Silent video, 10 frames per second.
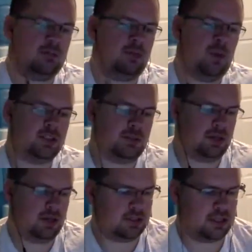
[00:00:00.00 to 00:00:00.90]
points
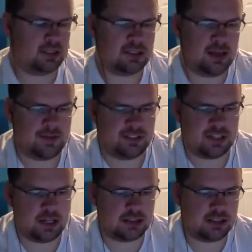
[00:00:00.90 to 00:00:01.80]
because he's David
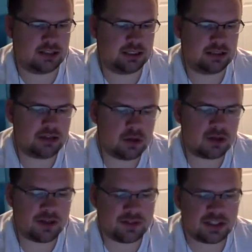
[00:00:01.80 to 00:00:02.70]
Johnson. It's like, no,
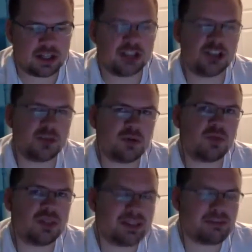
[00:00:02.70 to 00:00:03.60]
David Johnson's been
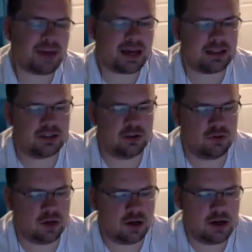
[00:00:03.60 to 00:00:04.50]
really bad so
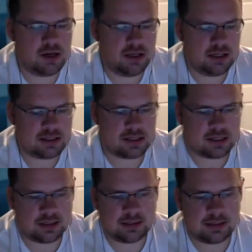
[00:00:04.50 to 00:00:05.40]
far. He's going
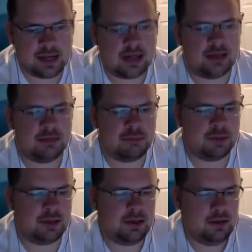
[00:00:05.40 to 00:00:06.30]
to get like 9, but